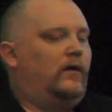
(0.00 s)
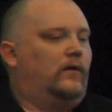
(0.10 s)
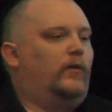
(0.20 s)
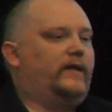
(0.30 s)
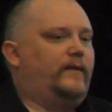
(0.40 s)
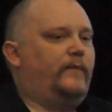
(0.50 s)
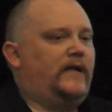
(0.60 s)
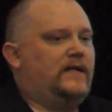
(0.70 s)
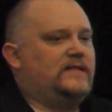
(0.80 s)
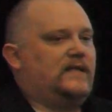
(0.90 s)
What that
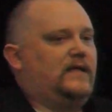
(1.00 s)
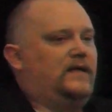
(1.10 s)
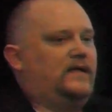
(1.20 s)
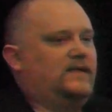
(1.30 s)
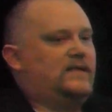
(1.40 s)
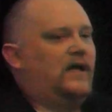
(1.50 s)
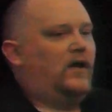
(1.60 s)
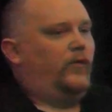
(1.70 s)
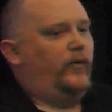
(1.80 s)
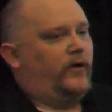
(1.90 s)
means is
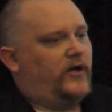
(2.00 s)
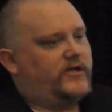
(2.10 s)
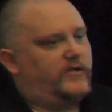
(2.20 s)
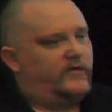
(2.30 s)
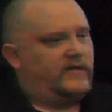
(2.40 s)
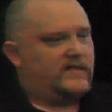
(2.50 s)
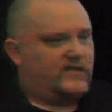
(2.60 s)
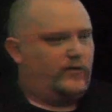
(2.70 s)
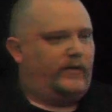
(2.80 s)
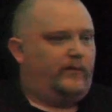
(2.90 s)
we want our students
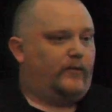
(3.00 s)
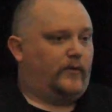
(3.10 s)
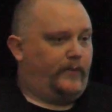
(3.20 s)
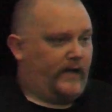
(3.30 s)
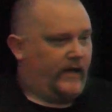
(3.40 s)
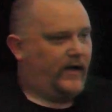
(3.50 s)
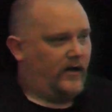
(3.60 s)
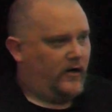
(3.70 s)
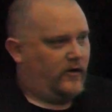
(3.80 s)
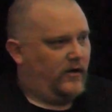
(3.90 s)
to be
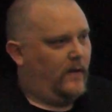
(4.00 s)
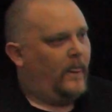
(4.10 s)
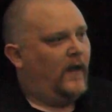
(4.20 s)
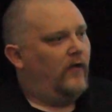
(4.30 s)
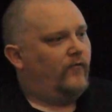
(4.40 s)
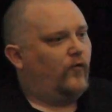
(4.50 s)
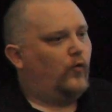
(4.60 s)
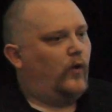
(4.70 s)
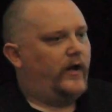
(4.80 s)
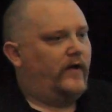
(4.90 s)
prepared for
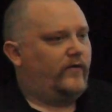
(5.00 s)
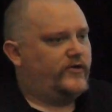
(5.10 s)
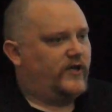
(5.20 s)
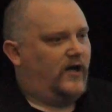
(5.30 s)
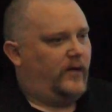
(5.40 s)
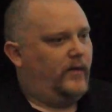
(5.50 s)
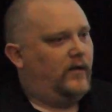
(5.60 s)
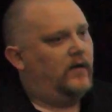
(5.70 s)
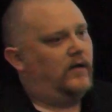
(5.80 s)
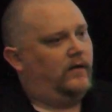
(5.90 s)
whatever job
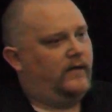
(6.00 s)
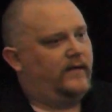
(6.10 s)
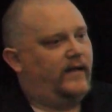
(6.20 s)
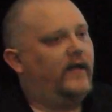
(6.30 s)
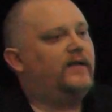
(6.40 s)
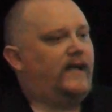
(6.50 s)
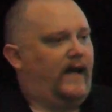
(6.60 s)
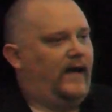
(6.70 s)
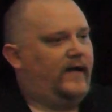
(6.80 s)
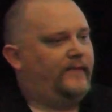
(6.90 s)
that they
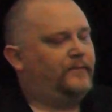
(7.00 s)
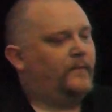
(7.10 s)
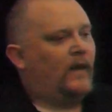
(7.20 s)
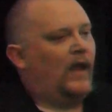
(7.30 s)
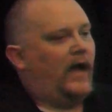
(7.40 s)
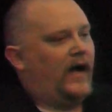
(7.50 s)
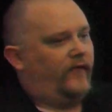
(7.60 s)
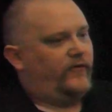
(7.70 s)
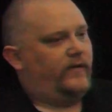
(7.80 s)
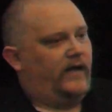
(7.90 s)
take
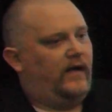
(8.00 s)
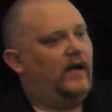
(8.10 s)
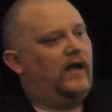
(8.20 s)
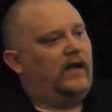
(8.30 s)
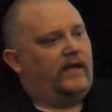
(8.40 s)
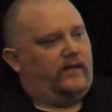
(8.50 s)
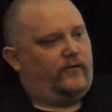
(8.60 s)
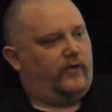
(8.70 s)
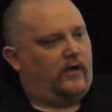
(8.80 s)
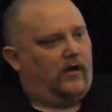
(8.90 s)
after they get
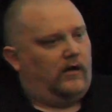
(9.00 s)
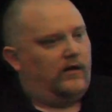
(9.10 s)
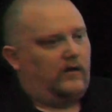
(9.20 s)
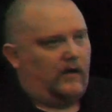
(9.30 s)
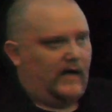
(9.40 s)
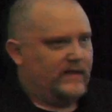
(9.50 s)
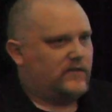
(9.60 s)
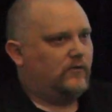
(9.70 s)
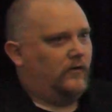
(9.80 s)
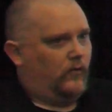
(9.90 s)
through college or high
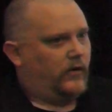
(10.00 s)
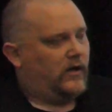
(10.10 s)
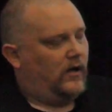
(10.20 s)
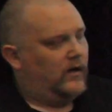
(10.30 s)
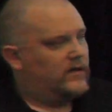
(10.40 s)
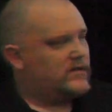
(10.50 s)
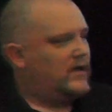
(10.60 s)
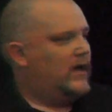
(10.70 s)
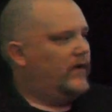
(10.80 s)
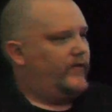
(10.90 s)
school or college.
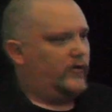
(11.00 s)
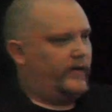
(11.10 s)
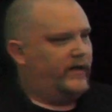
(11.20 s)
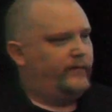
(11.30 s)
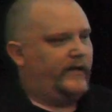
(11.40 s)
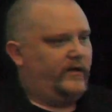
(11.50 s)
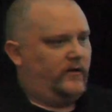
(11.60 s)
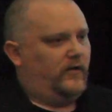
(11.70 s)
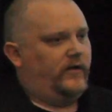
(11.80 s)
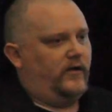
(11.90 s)
If you were in the meeting
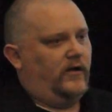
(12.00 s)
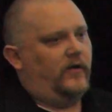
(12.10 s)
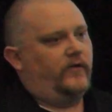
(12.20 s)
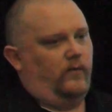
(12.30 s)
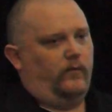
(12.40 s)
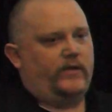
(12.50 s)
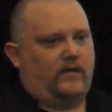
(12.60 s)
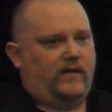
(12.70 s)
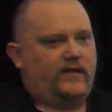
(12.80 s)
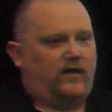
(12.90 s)
earlier,
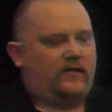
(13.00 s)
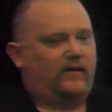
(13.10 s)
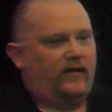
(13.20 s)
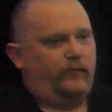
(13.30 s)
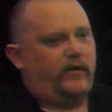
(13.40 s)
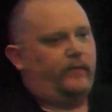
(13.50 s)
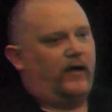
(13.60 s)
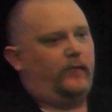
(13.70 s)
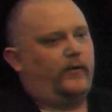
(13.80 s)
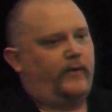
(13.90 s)
they talked a little bit
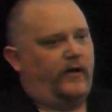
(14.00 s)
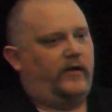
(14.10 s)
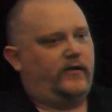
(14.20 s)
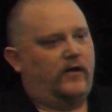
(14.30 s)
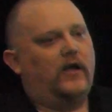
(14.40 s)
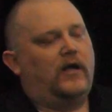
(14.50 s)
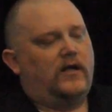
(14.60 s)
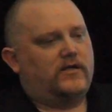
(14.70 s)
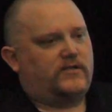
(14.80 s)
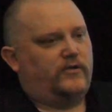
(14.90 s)
about preparing your
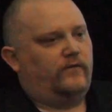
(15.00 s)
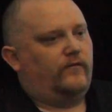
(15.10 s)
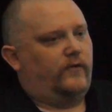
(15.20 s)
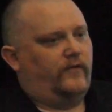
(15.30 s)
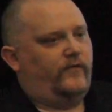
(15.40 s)
student for the